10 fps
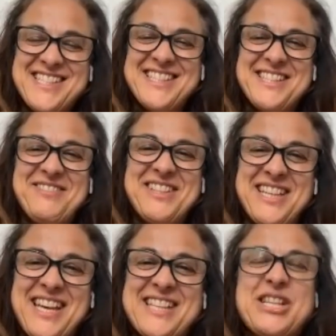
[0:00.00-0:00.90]
It definitely
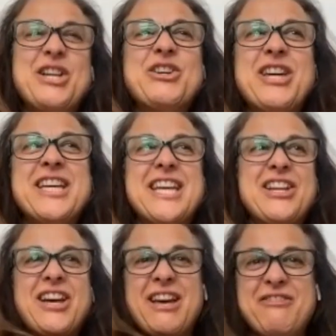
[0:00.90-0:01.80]
has. Look, again,
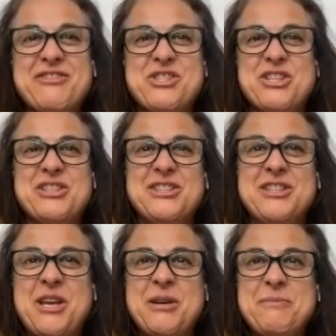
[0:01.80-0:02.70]
I have
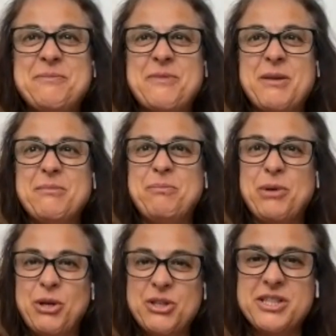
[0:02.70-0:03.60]
certain
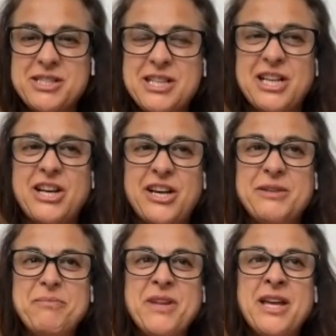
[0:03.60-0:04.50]
blockers. Like
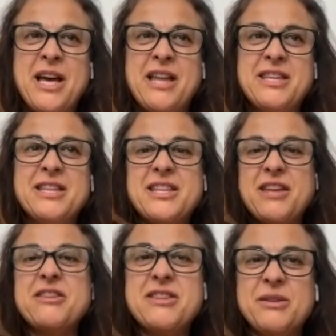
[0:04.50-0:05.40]
I think the
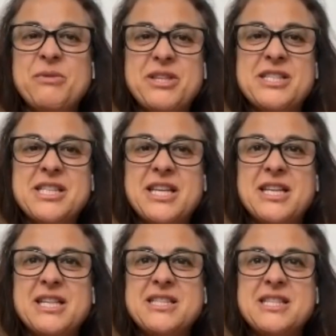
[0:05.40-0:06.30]
other thing with this
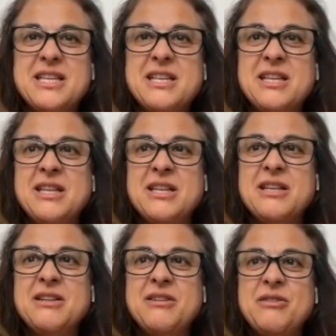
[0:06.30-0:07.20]
is
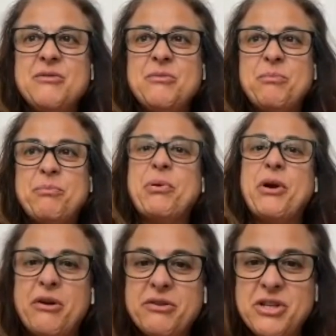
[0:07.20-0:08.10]

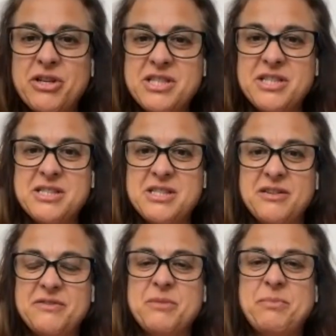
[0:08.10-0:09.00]
prioritizing
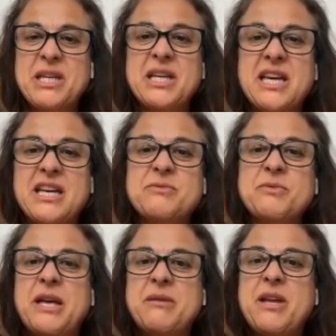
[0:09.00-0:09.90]
yourself. So being
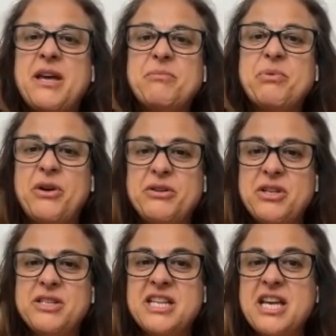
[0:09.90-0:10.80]
accountable and prioritizing.